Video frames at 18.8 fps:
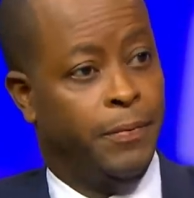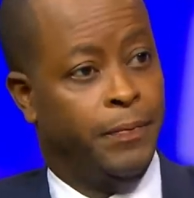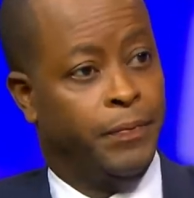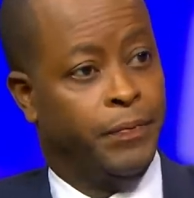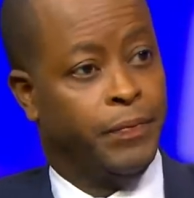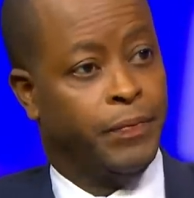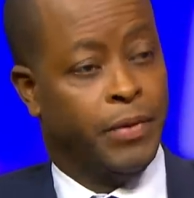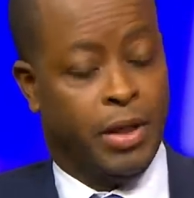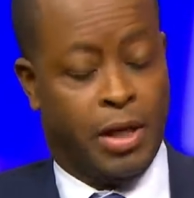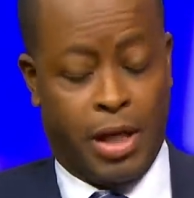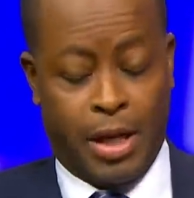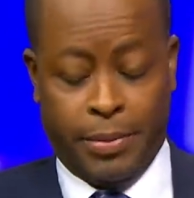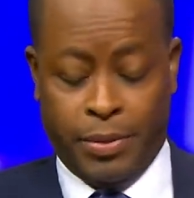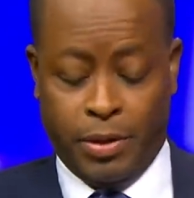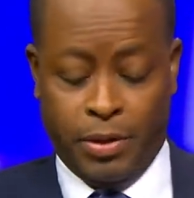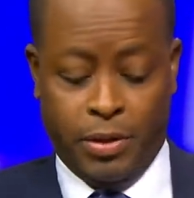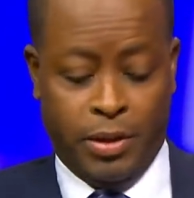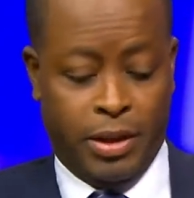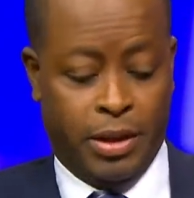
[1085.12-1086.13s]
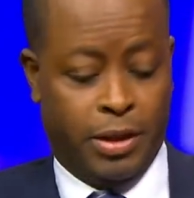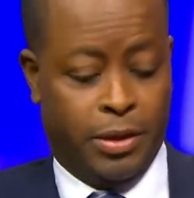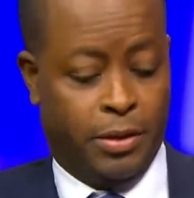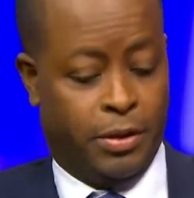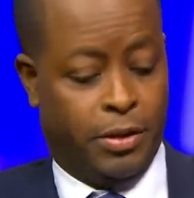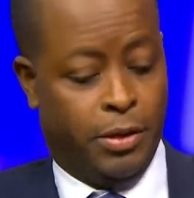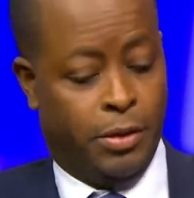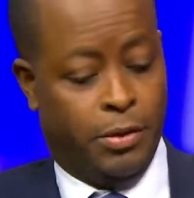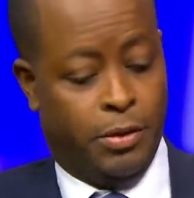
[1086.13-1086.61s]
statistic. Absolutely,
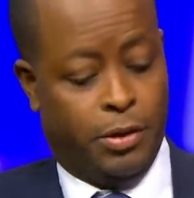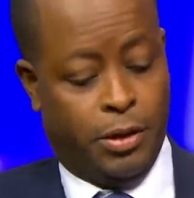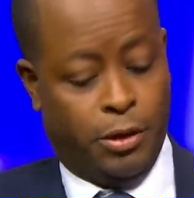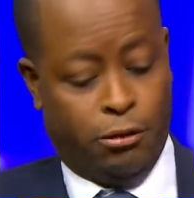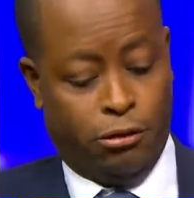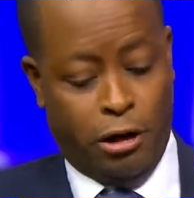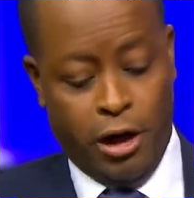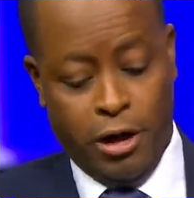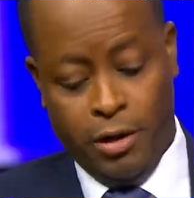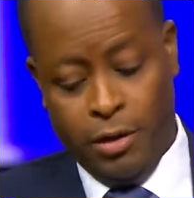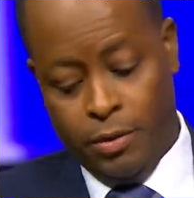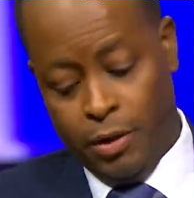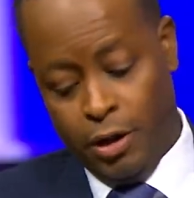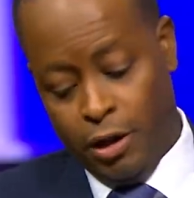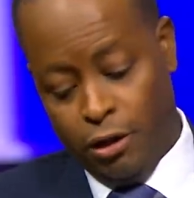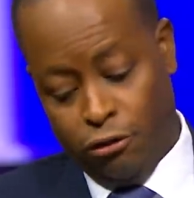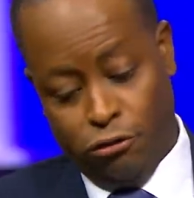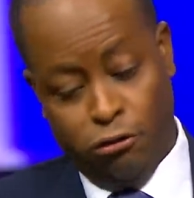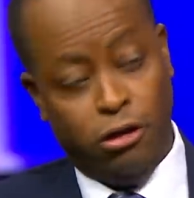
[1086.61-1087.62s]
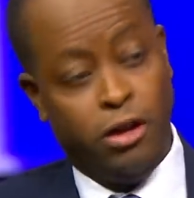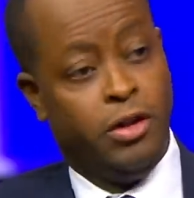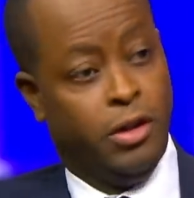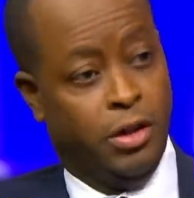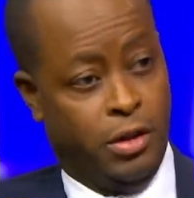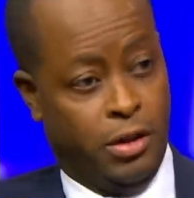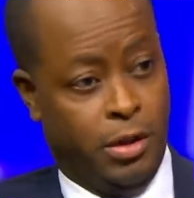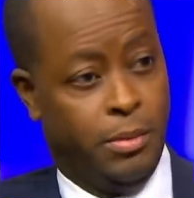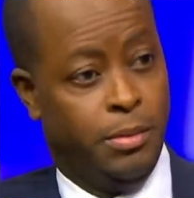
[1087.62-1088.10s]
to try to increase
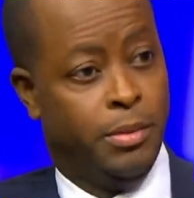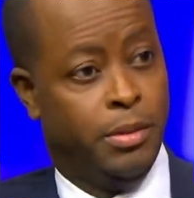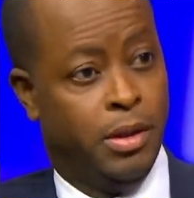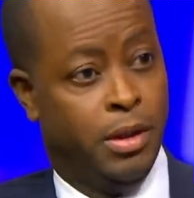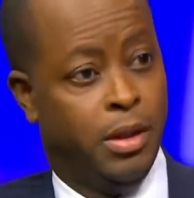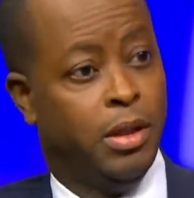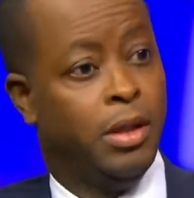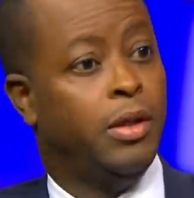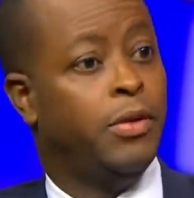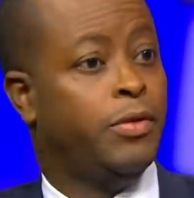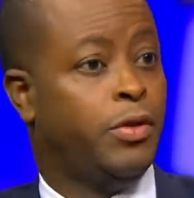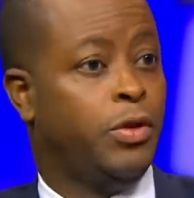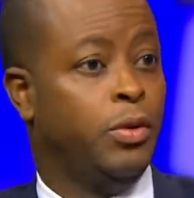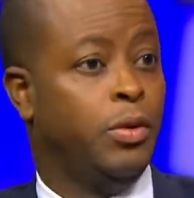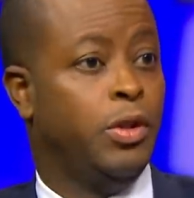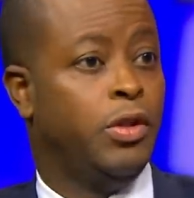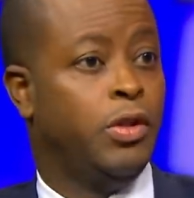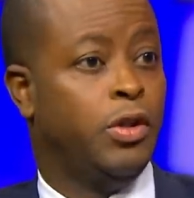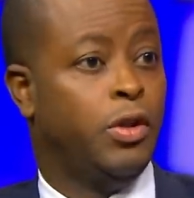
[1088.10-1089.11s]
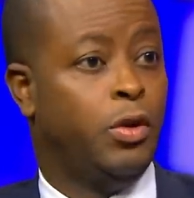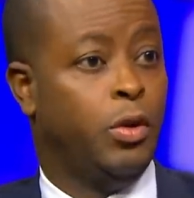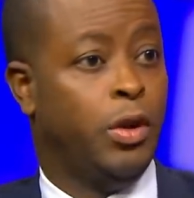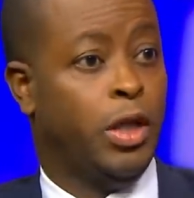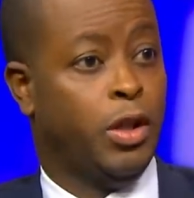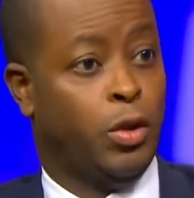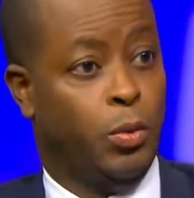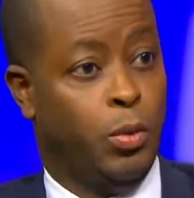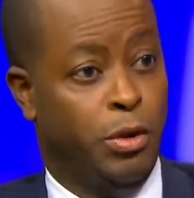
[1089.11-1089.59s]
the number of students that do
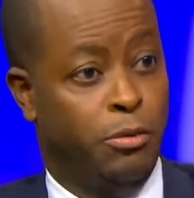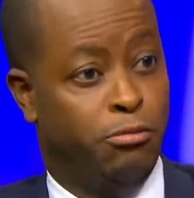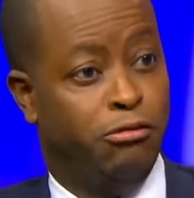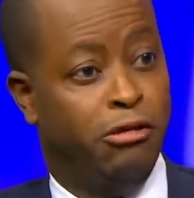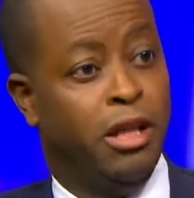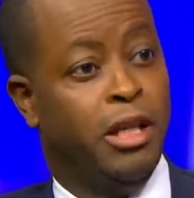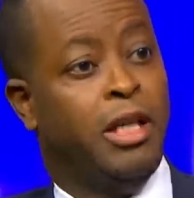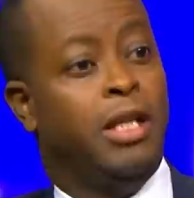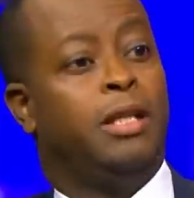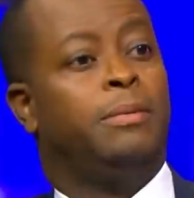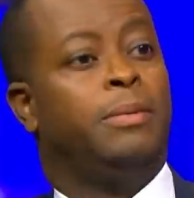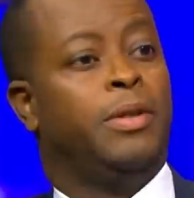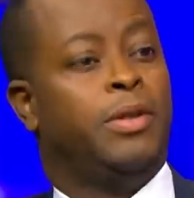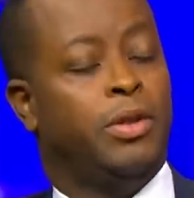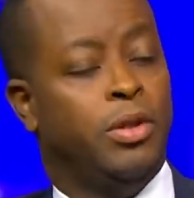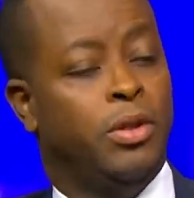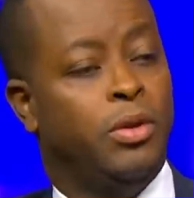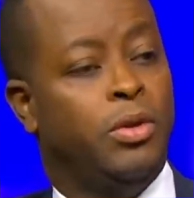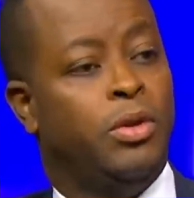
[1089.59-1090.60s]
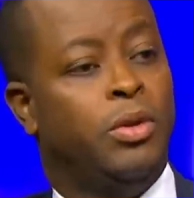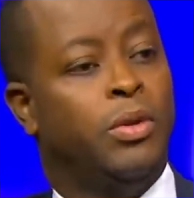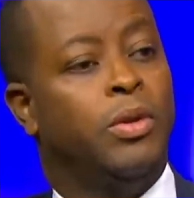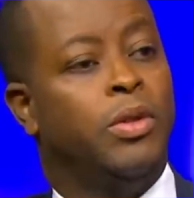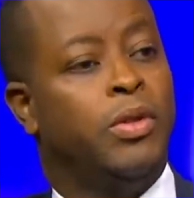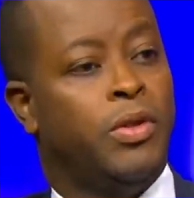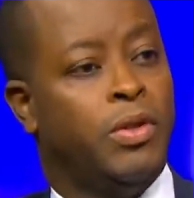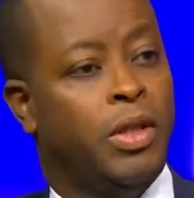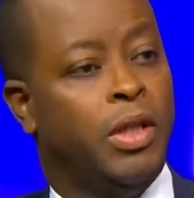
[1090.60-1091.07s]
that. So we bring HBCU
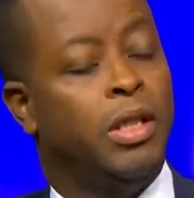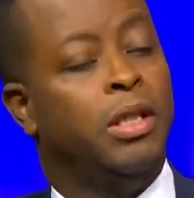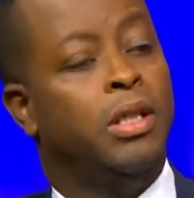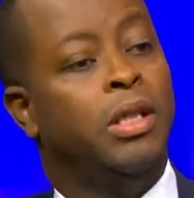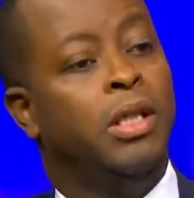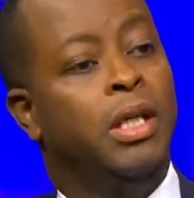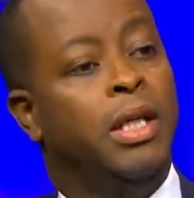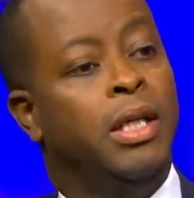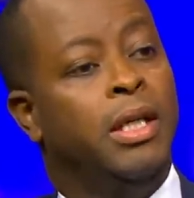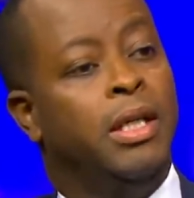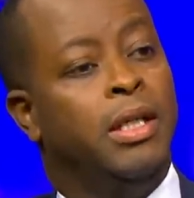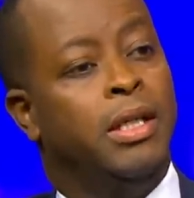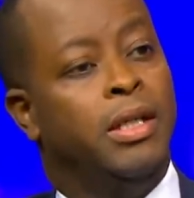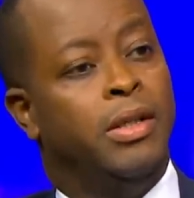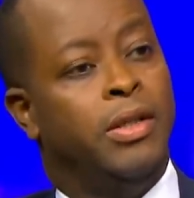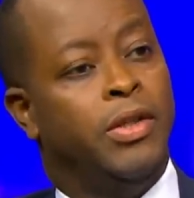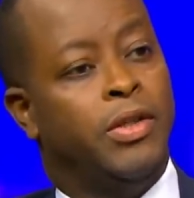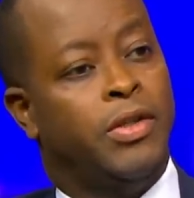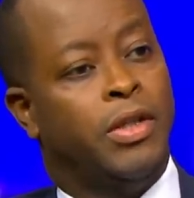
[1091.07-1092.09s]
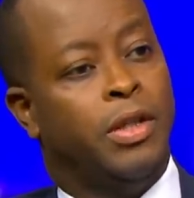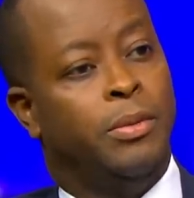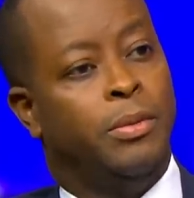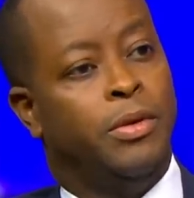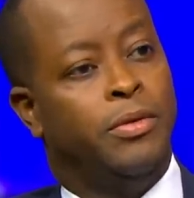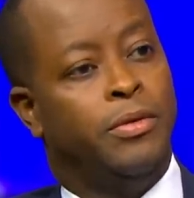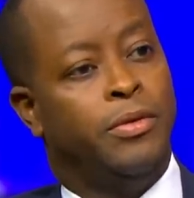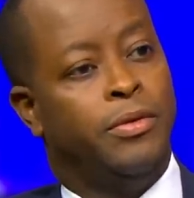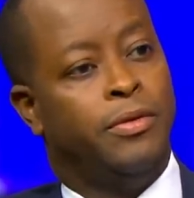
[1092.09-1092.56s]
students here in the
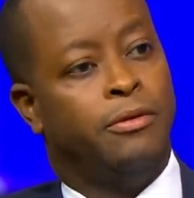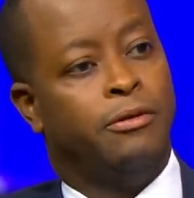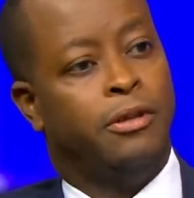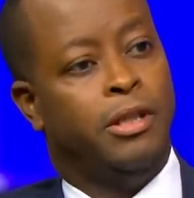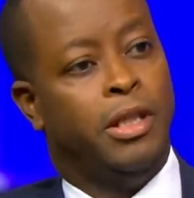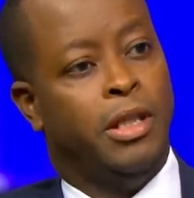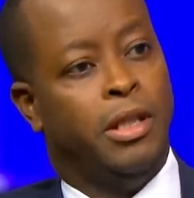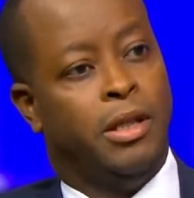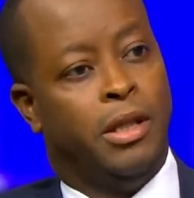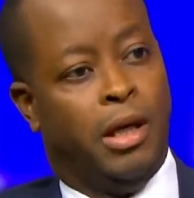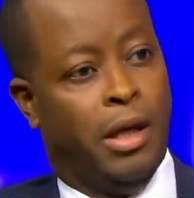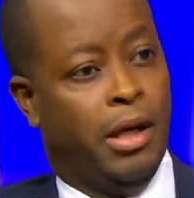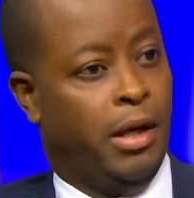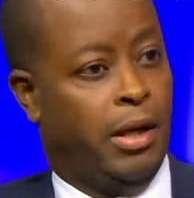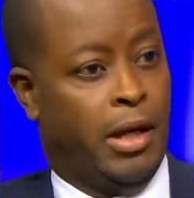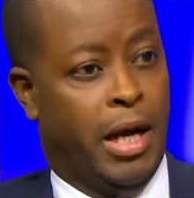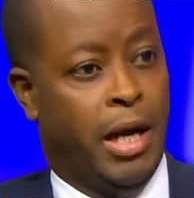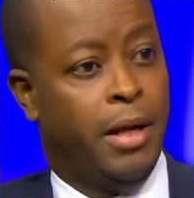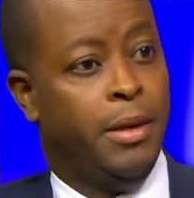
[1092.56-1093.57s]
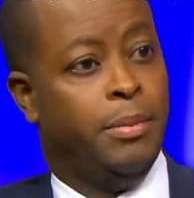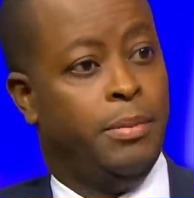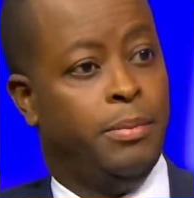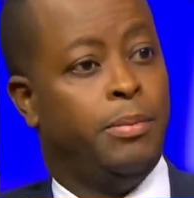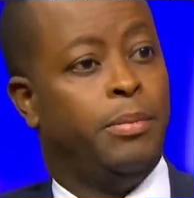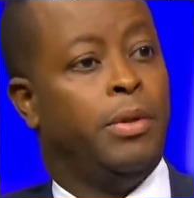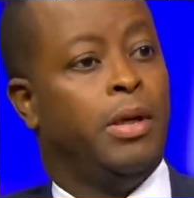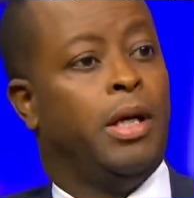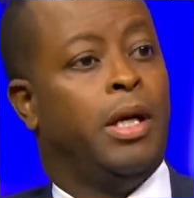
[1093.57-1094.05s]
summer for free. I
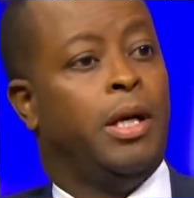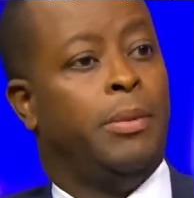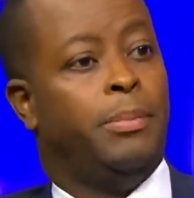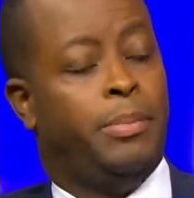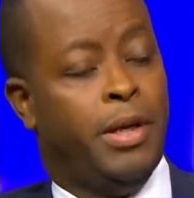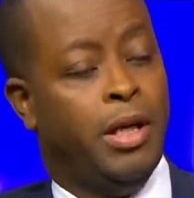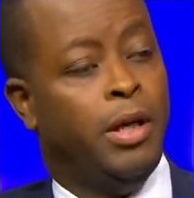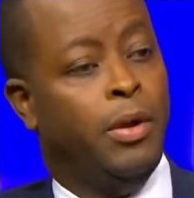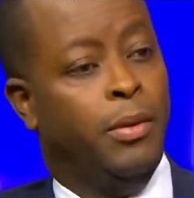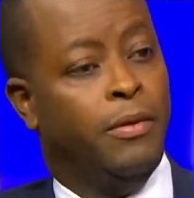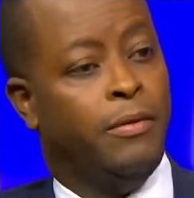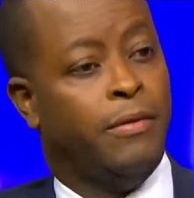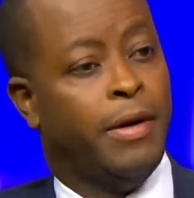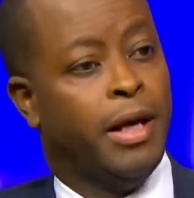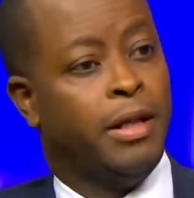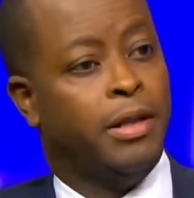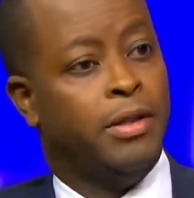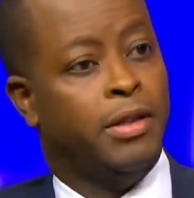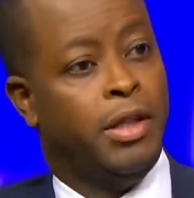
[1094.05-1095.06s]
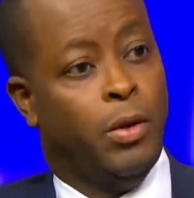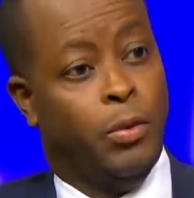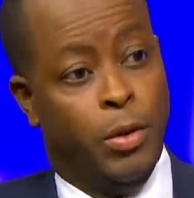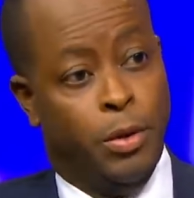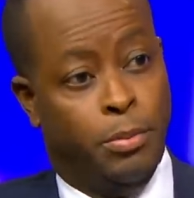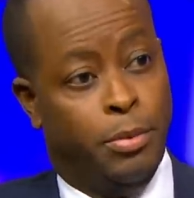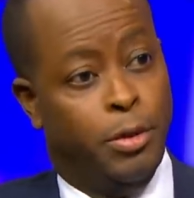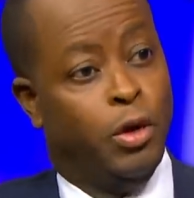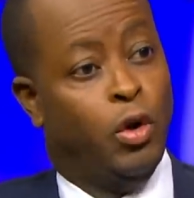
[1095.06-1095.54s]
pay our faculty, and we
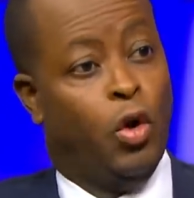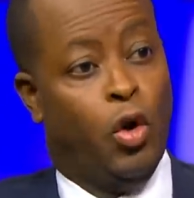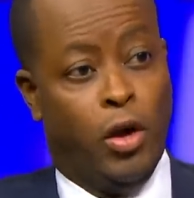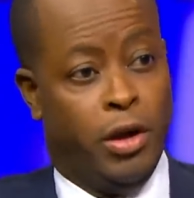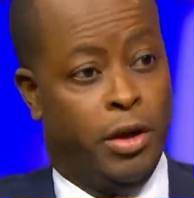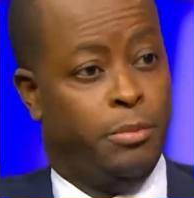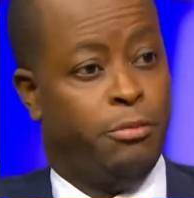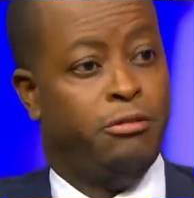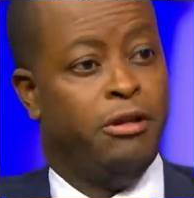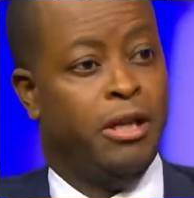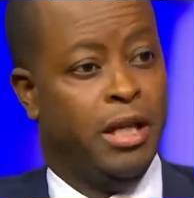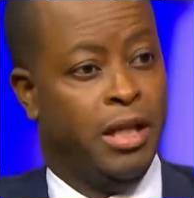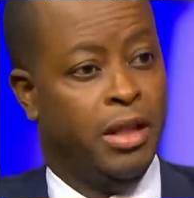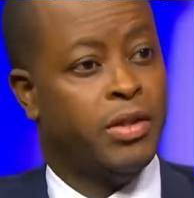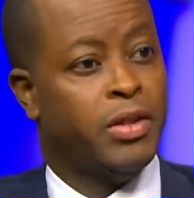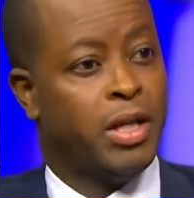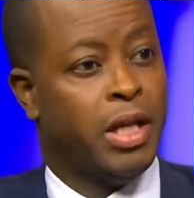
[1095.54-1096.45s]
put on a pre-health